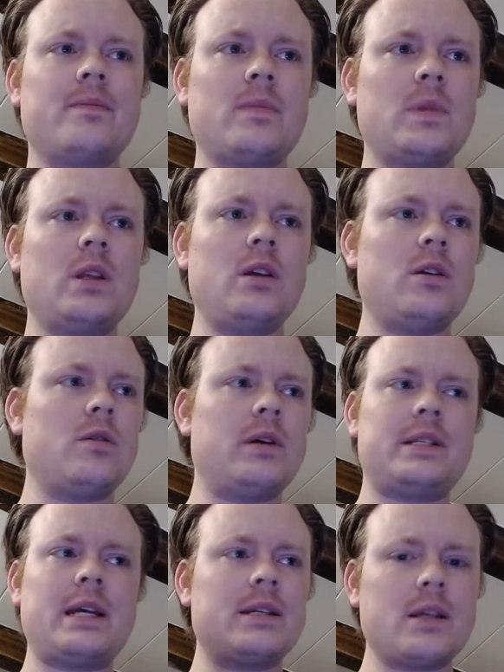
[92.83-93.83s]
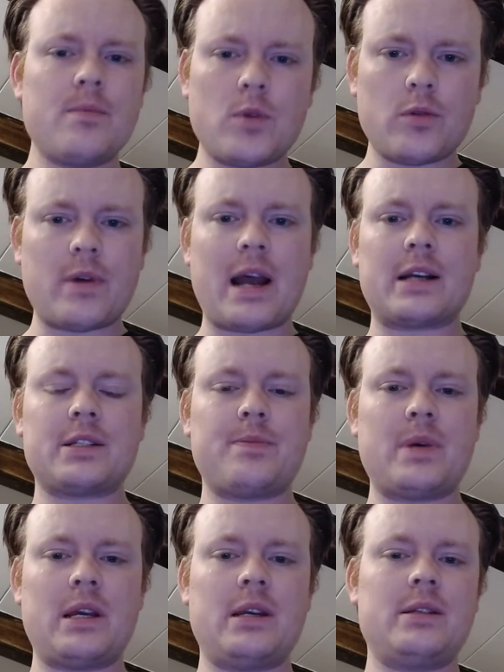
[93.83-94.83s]
you know, it takes up more rack
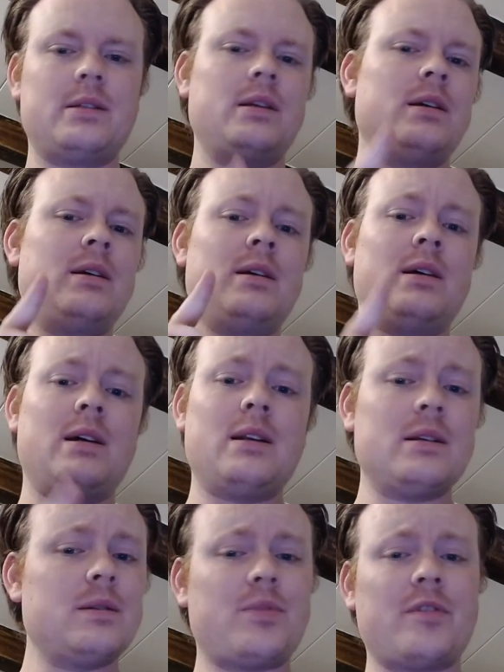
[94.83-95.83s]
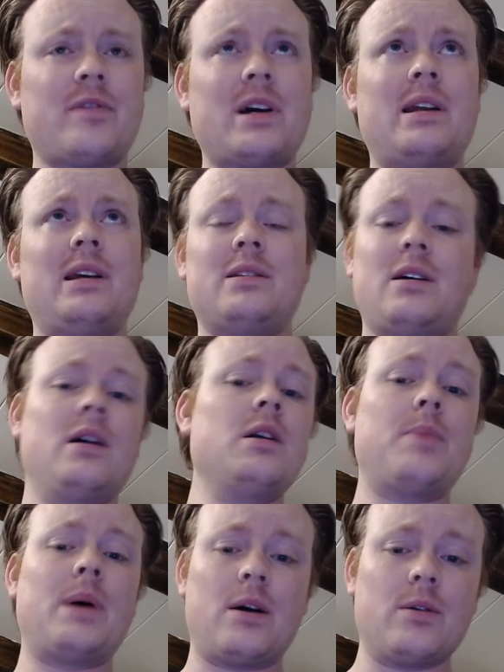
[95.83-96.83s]
space. It doesn't provide a ton of
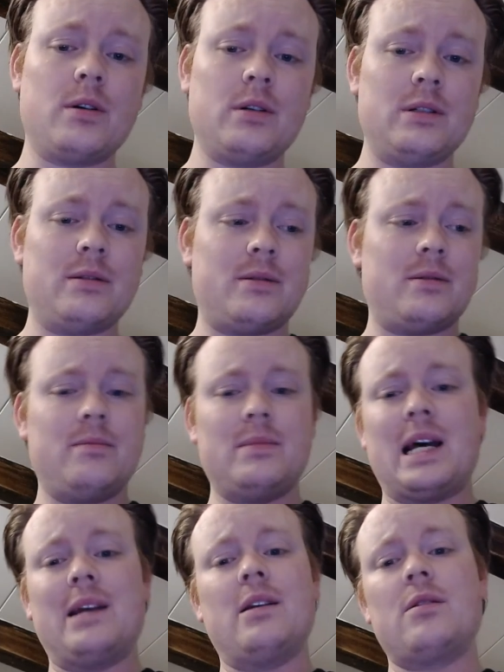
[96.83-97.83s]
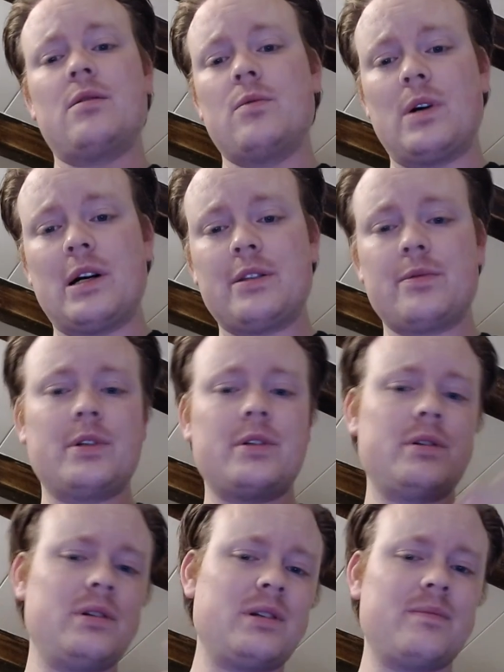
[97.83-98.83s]
power. It's 900 watts, which
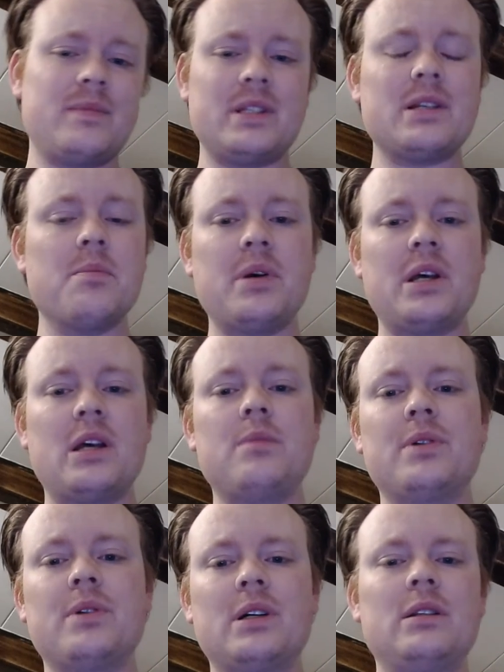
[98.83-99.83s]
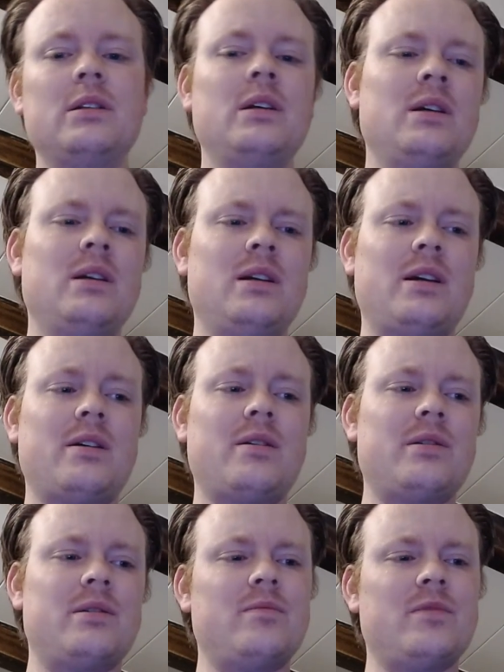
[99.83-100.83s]
eh, it's a bit, but you know,
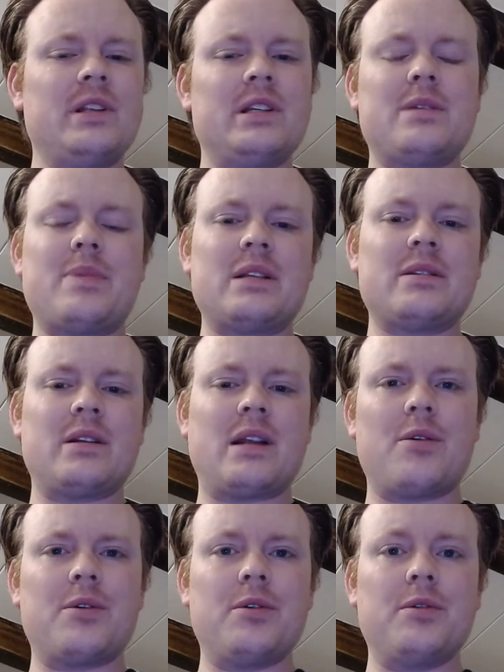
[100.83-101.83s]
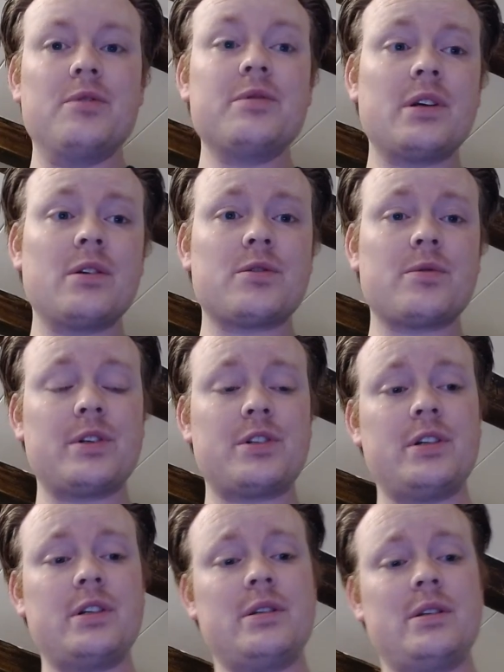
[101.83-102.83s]
it really depends on how you're using your
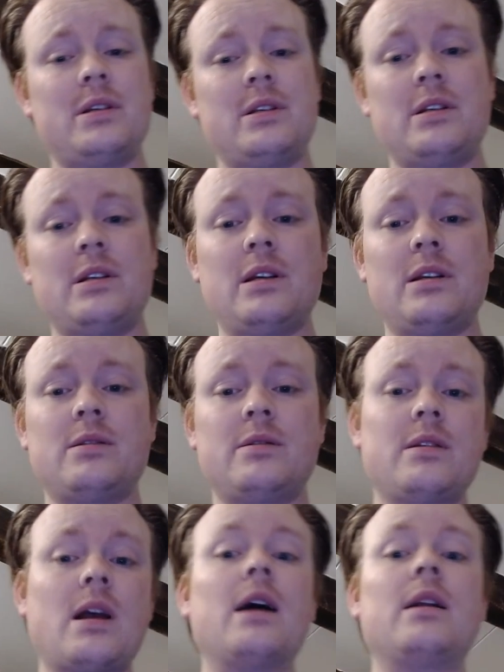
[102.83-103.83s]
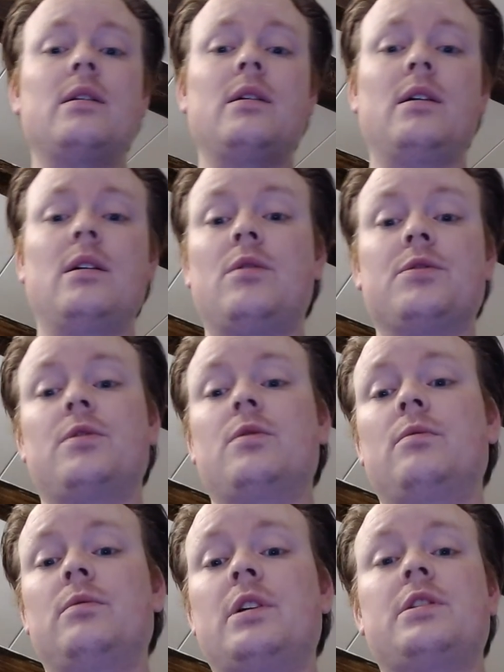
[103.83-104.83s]
switches and it's not, it also
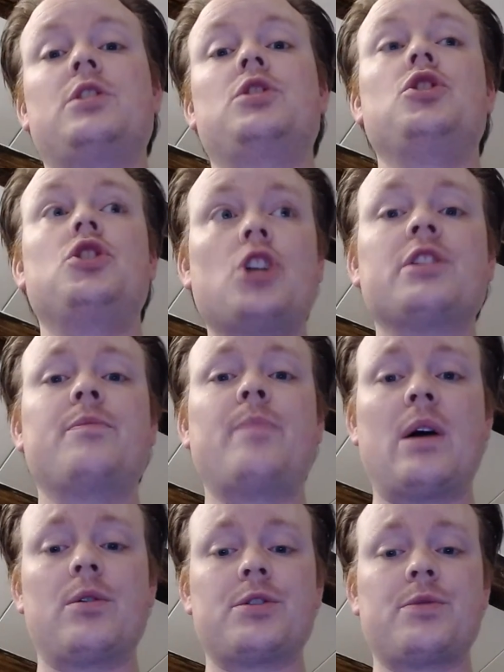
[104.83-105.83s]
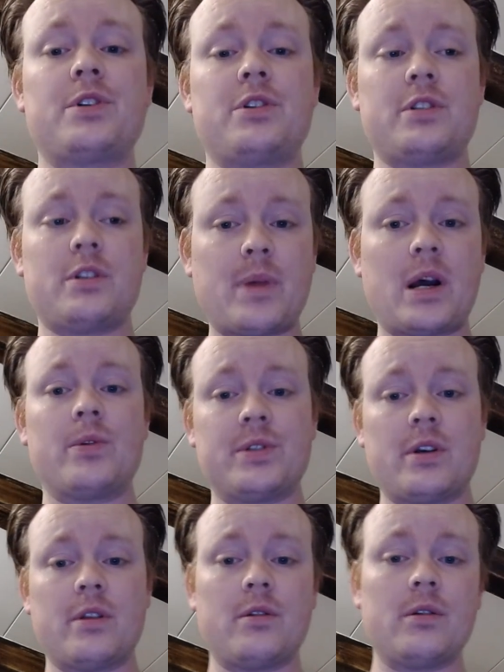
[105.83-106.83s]
doesn't just power switches. It powers
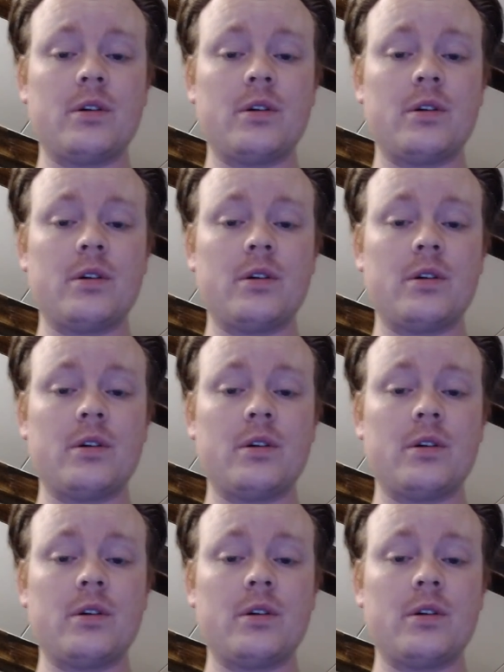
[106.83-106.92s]
other